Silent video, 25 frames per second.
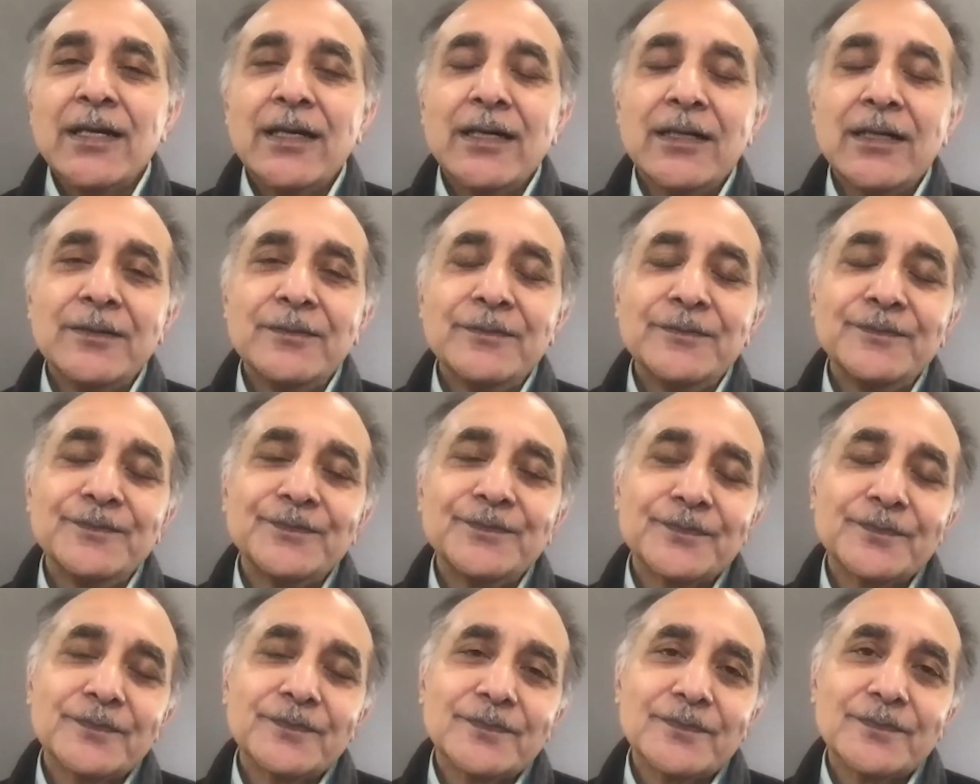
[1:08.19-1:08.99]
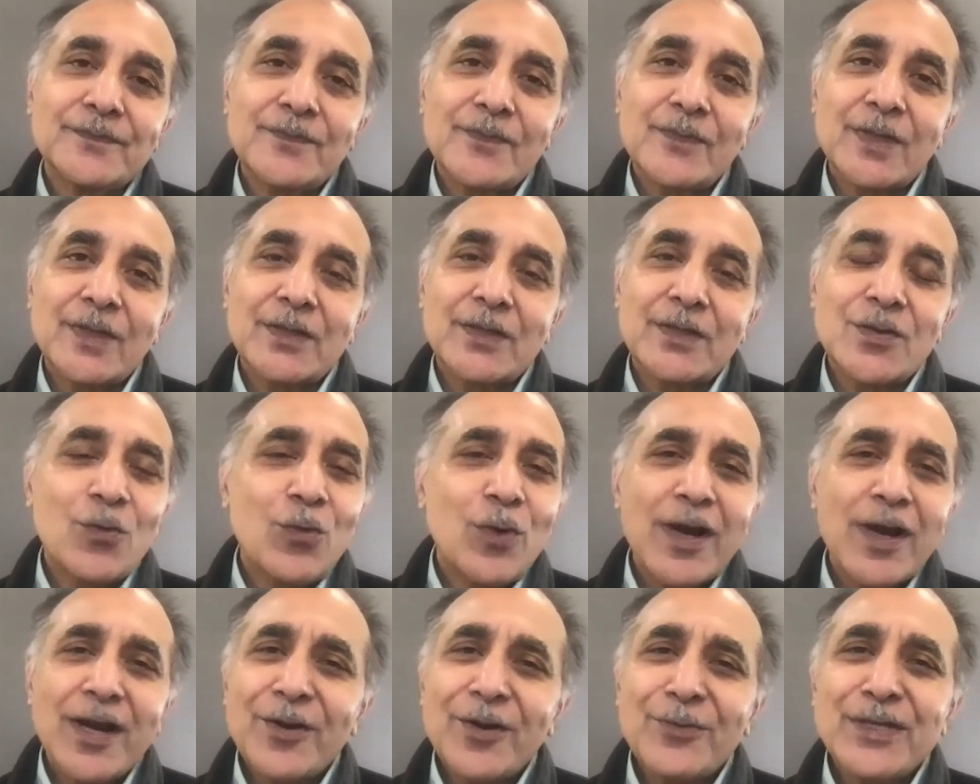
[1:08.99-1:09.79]
So
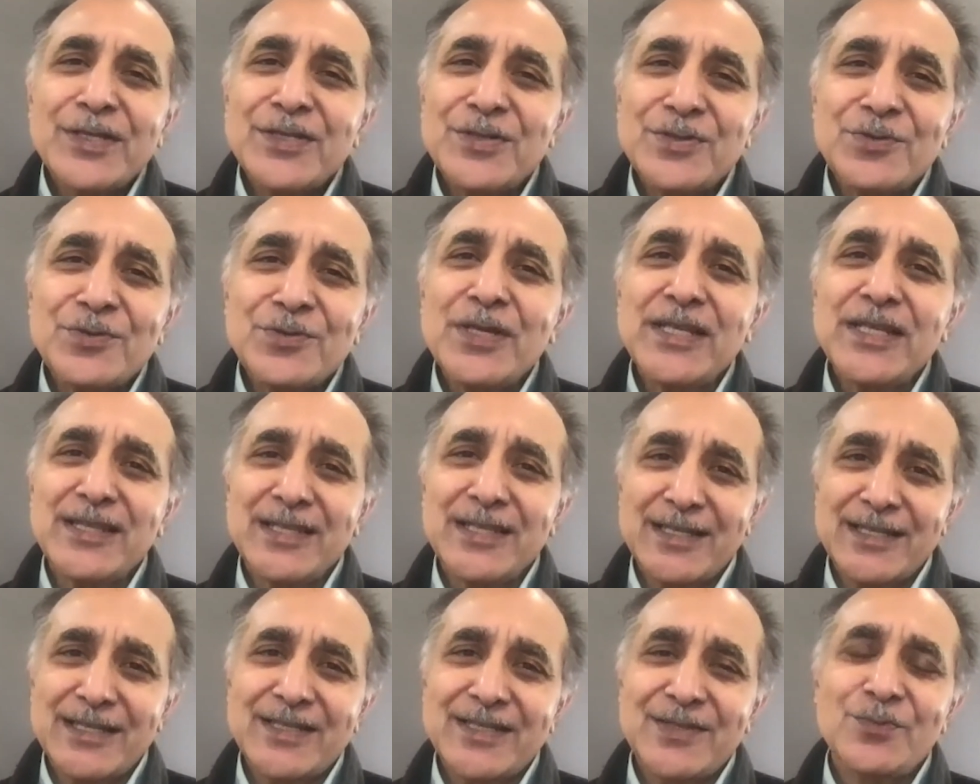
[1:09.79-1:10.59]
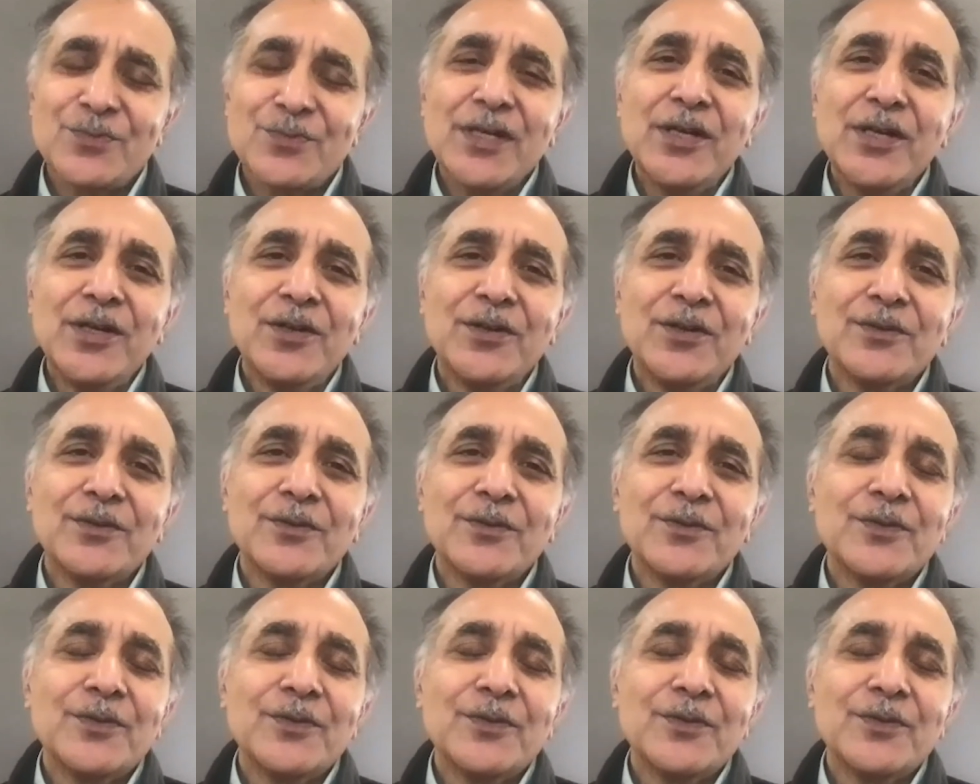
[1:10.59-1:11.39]
why are we doing this?
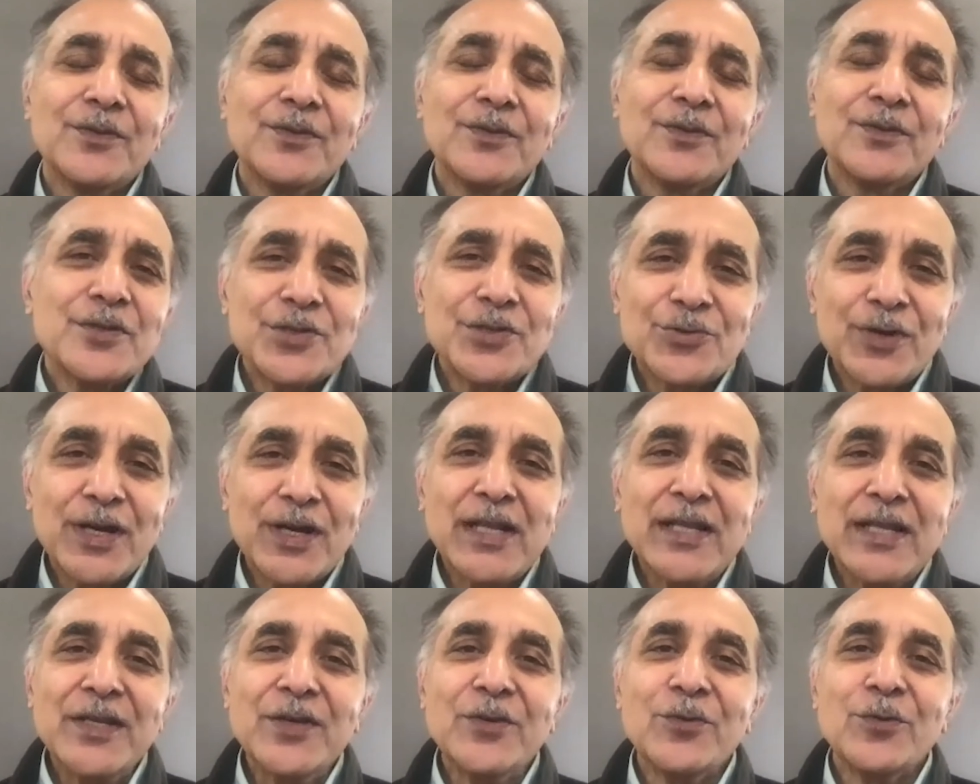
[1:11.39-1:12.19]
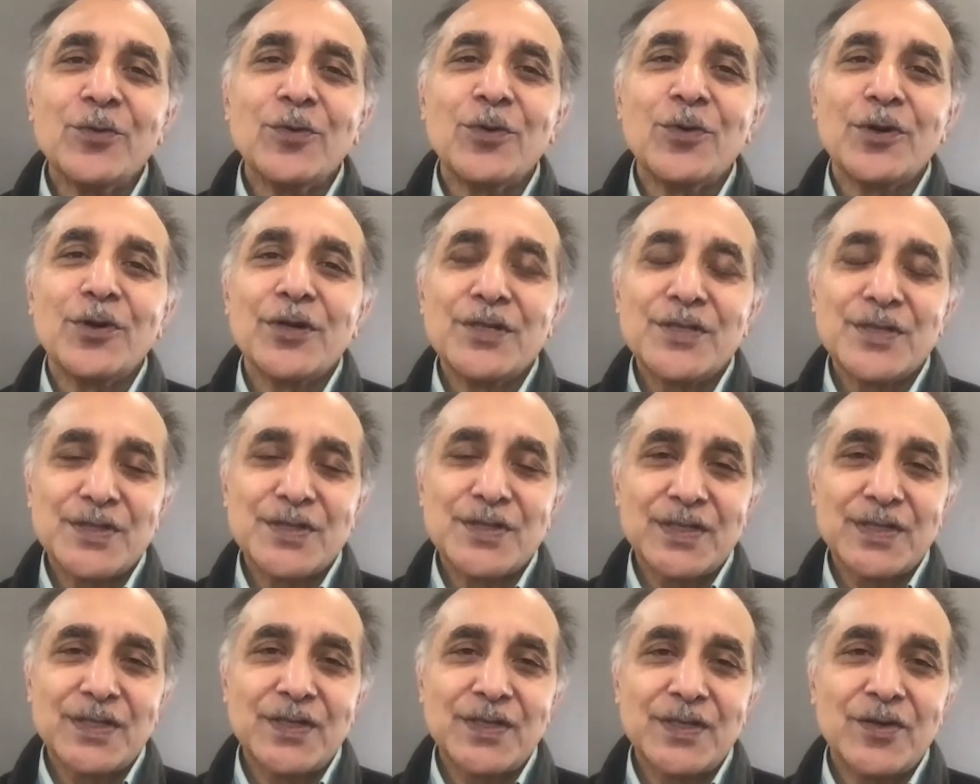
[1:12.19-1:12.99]
Well, you know, the Shkreli Awards,
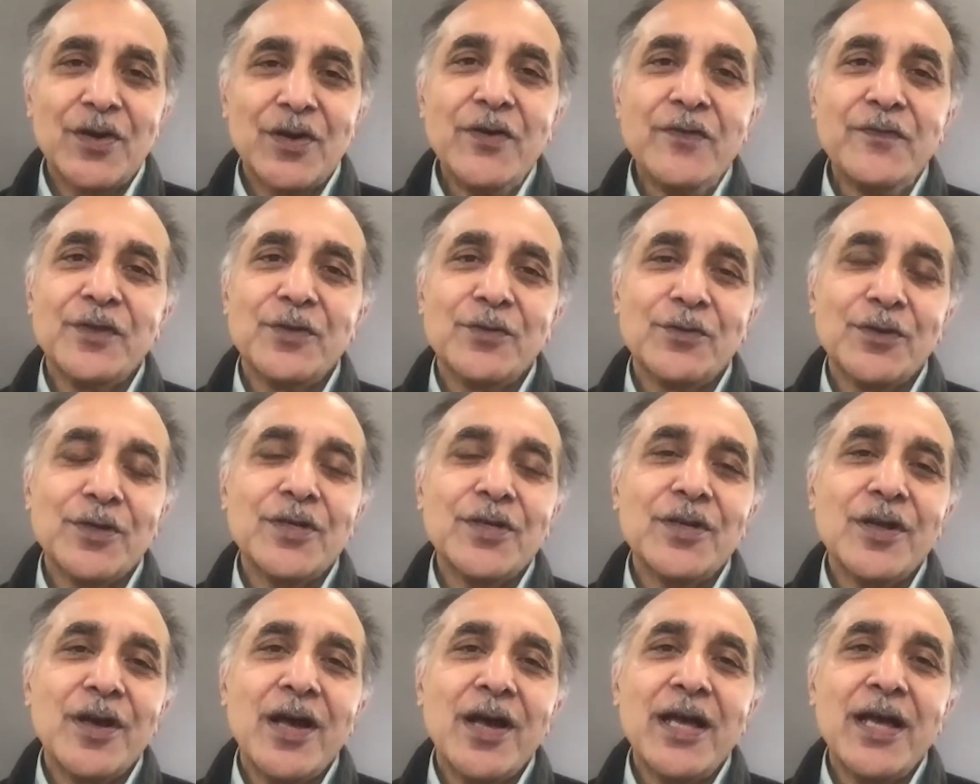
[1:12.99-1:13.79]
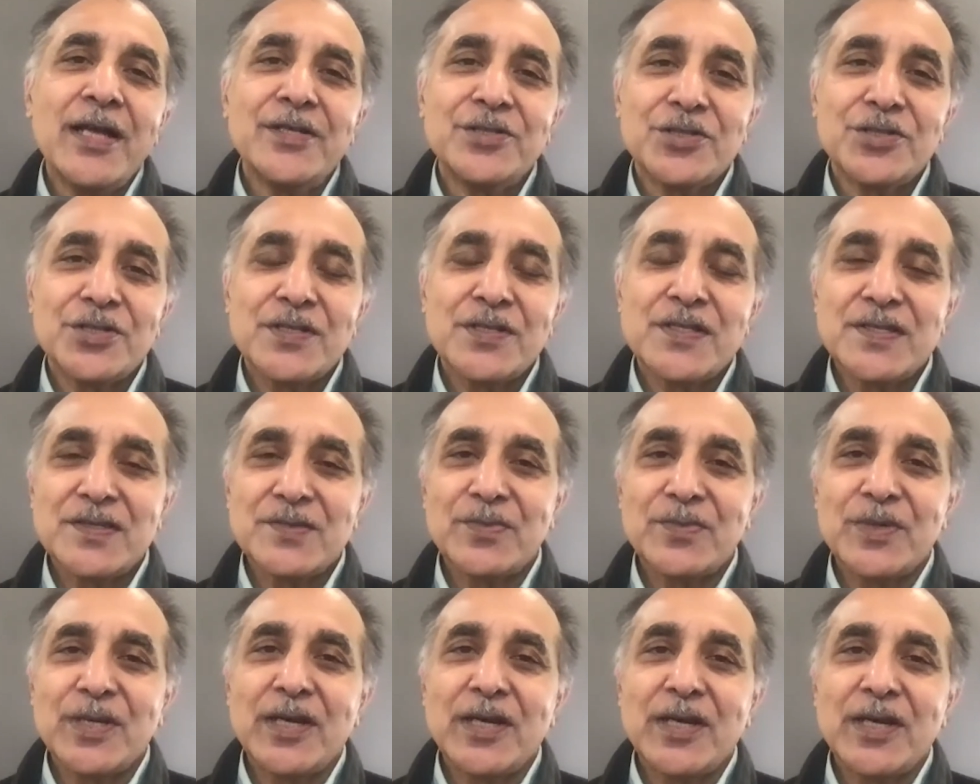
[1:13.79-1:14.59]
in our view, are not just
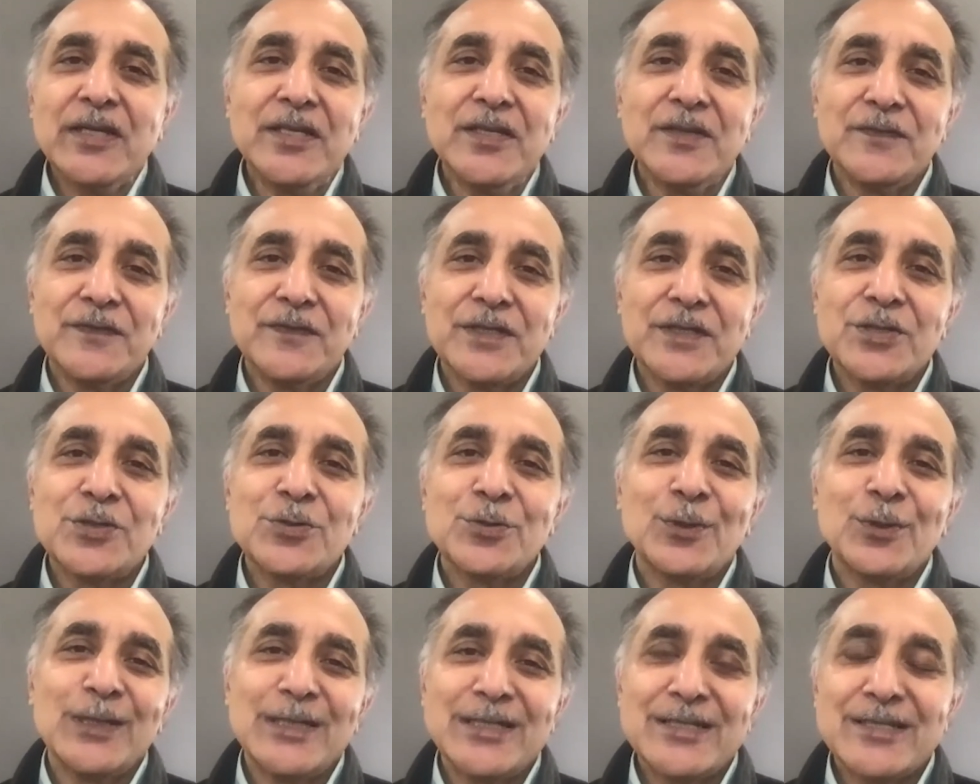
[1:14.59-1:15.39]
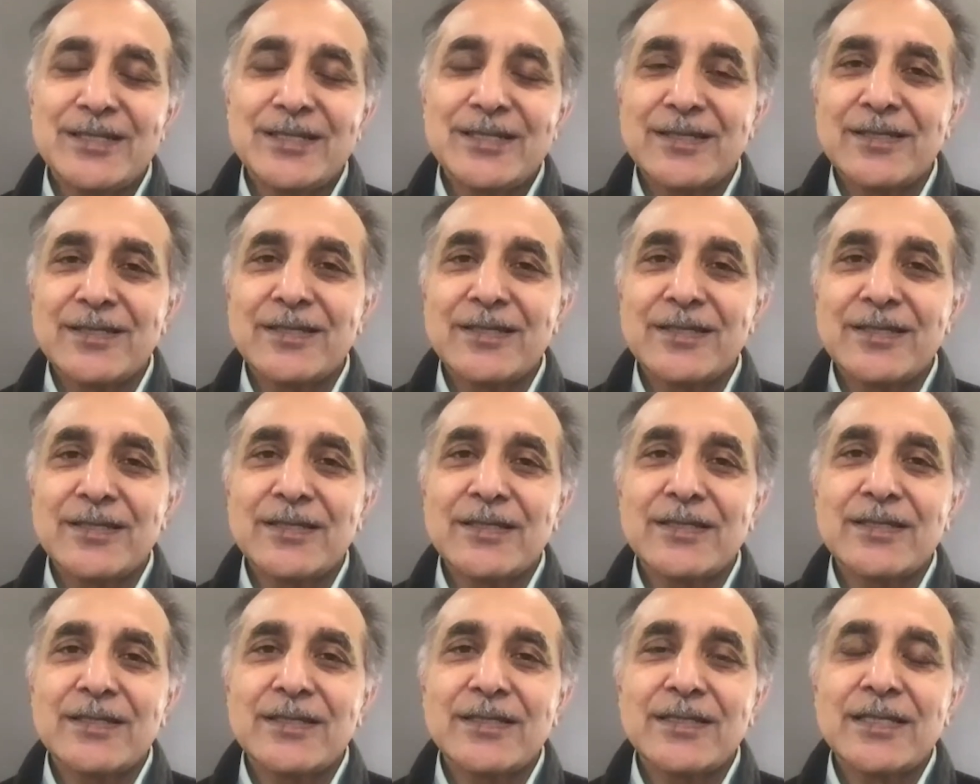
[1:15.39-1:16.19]
about individual
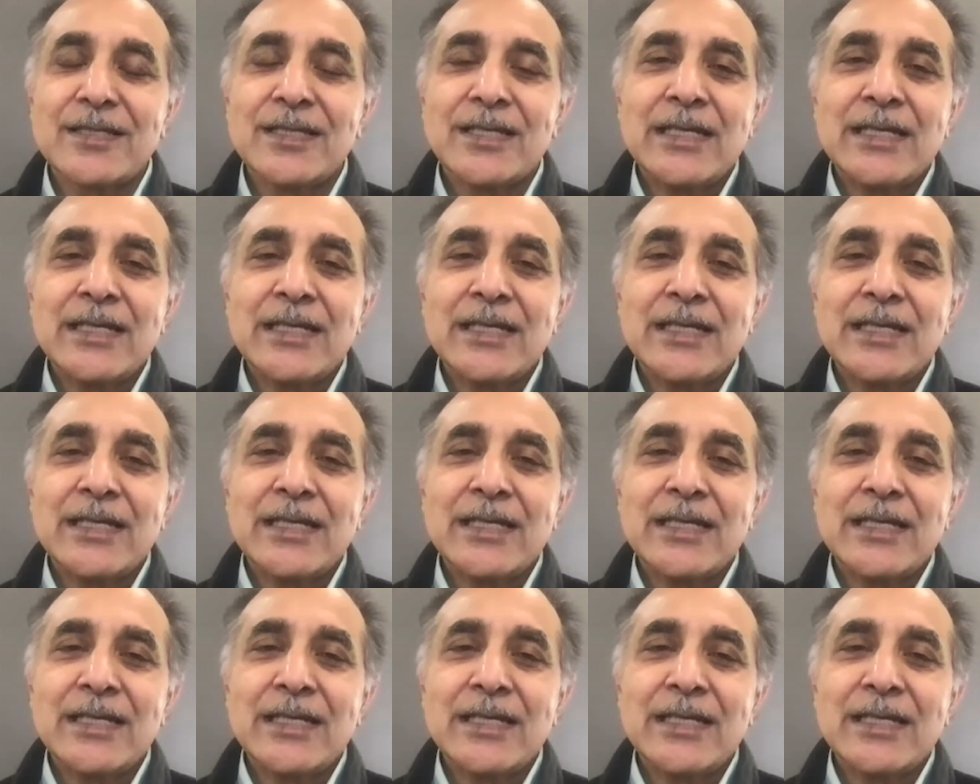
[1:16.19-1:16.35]
instances.